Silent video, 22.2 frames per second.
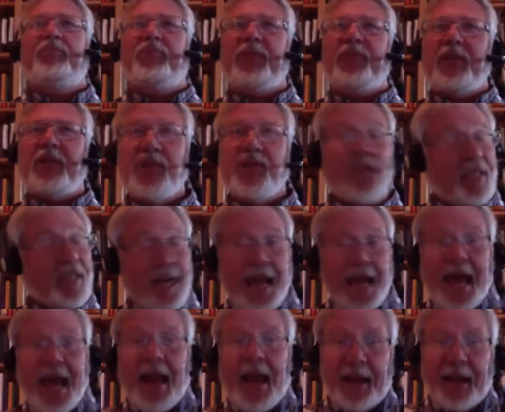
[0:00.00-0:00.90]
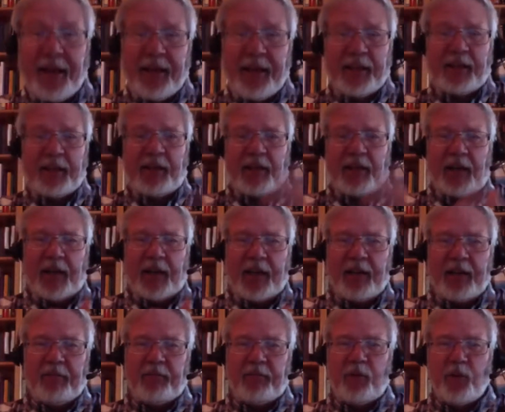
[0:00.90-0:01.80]
satanic uh,
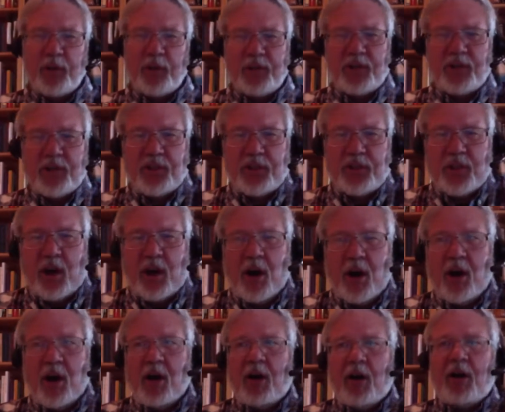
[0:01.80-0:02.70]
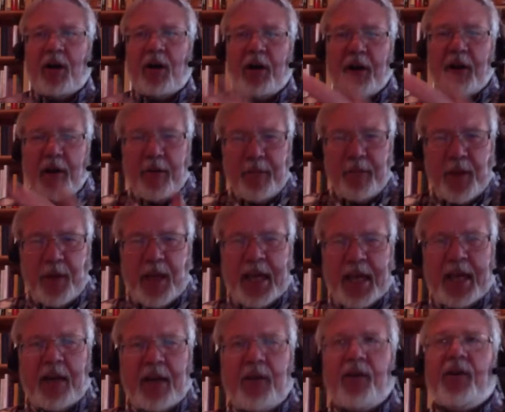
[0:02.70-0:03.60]
influences satanic. are
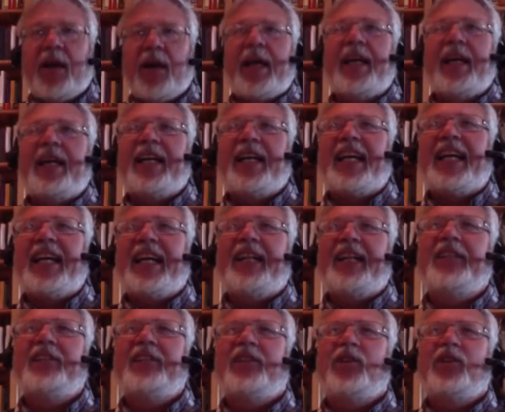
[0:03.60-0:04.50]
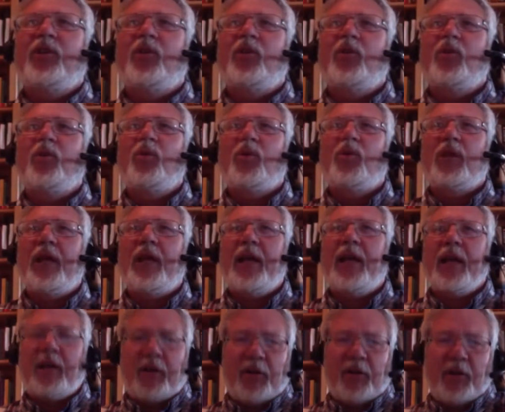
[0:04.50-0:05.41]
integrated into
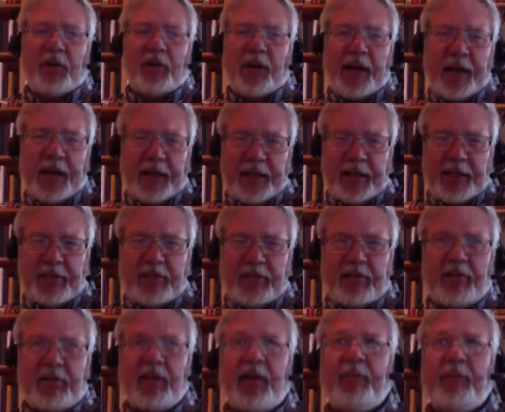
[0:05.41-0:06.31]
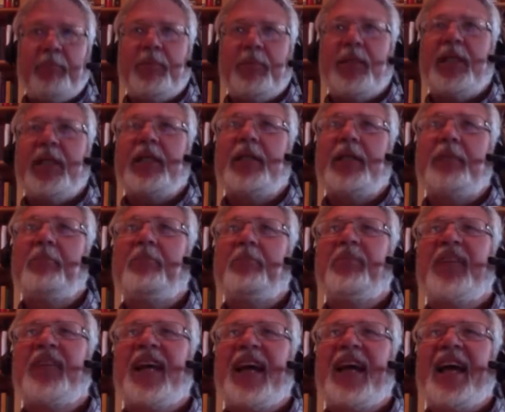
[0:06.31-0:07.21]
Hitler and his top team.
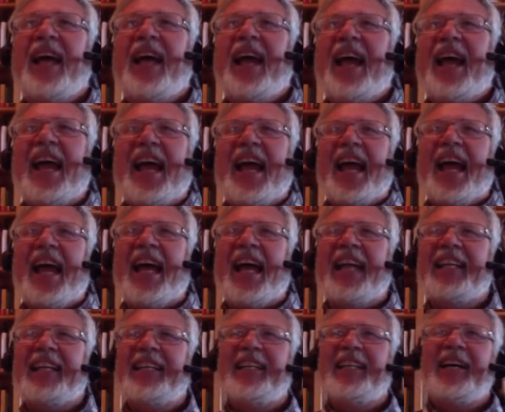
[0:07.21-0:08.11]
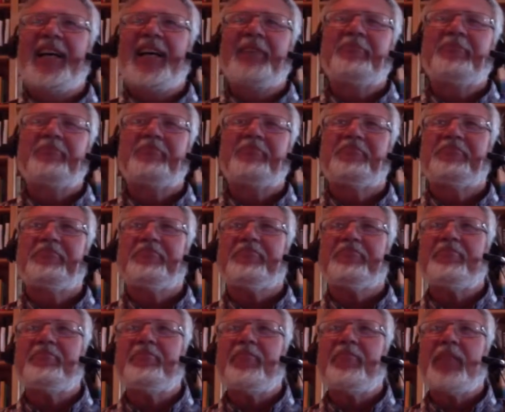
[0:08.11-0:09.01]
And uh,
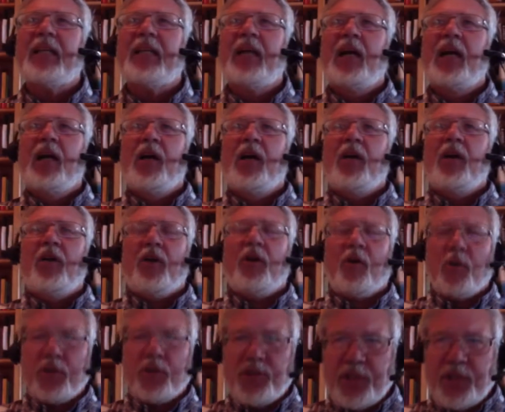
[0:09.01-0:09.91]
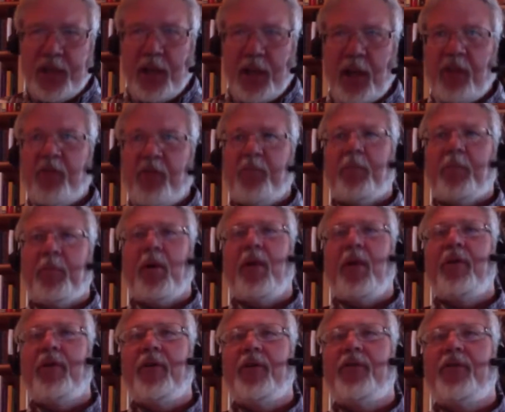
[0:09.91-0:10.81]
of course, the Dulles
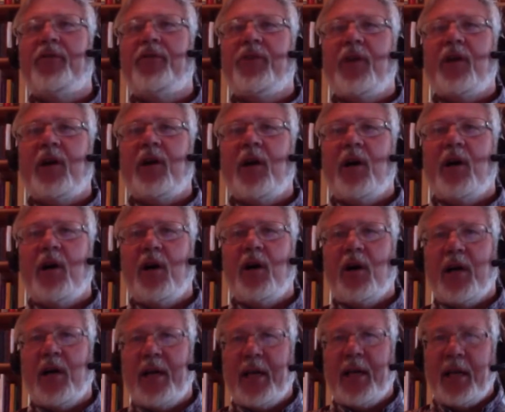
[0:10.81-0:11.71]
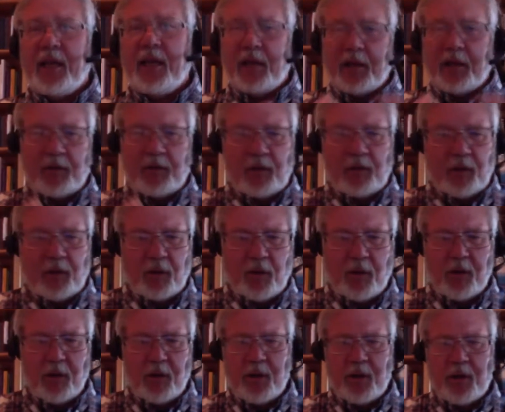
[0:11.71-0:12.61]
brothers, uh, again,
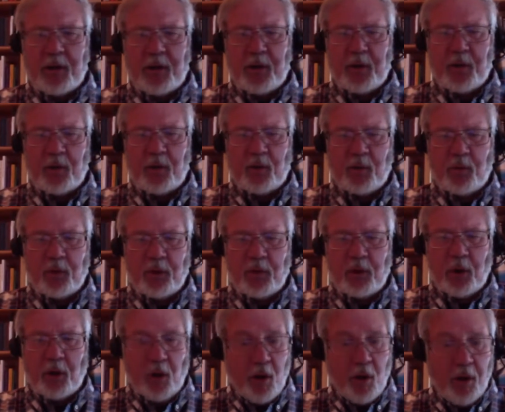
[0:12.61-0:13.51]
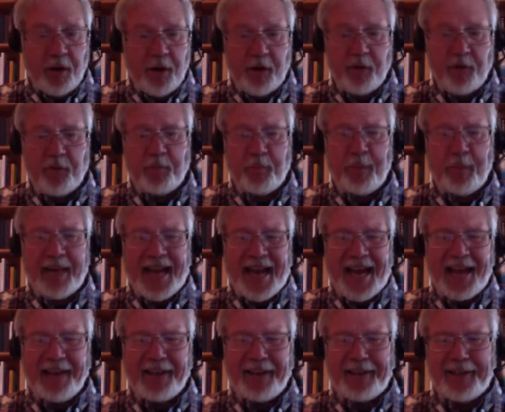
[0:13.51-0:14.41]
law- uh, were lawyers, but
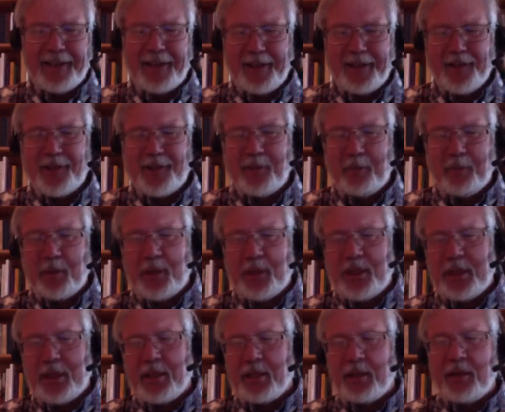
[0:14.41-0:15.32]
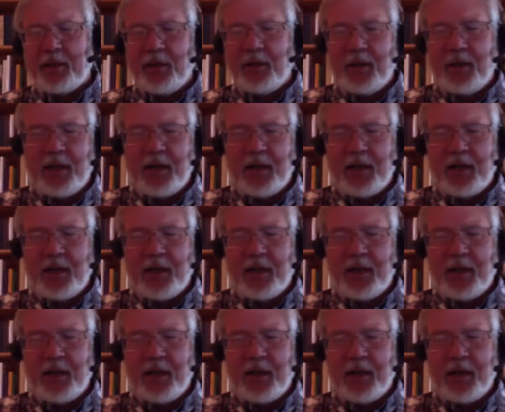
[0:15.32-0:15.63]
Allen Dulles in particular,